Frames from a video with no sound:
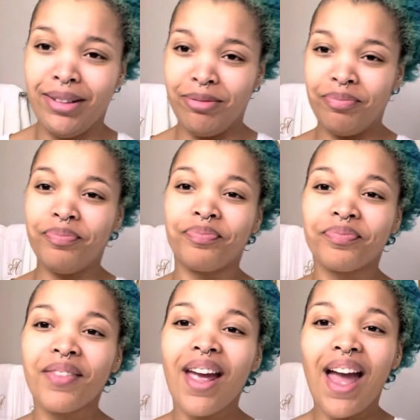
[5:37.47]

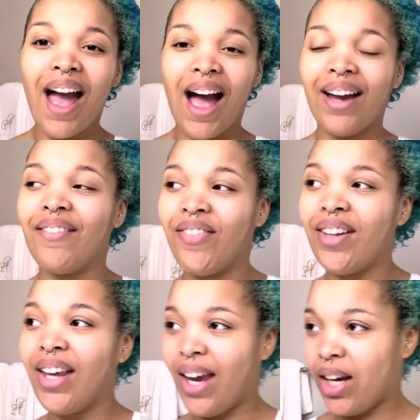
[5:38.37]
I can
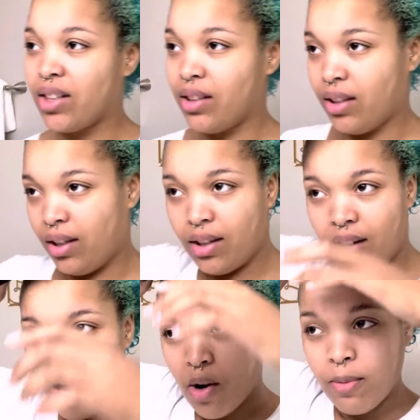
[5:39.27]
feel it actually
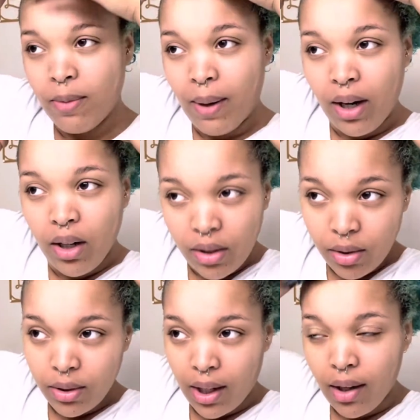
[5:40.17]
combing my
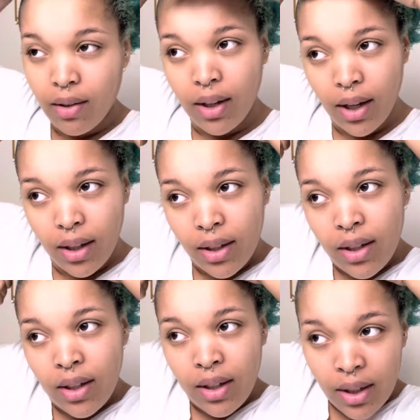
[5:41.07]
curls out, okay?
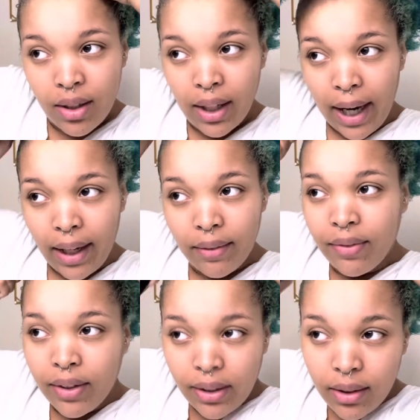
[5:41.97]
Like I can
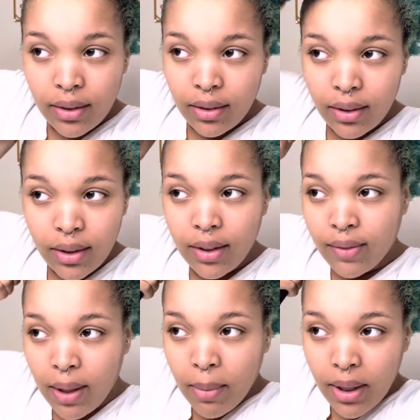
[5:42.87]
feel it, if
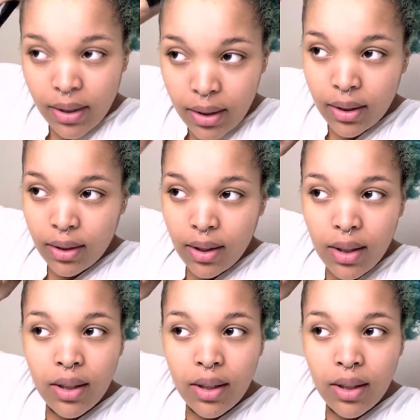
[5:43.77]
that makes sense.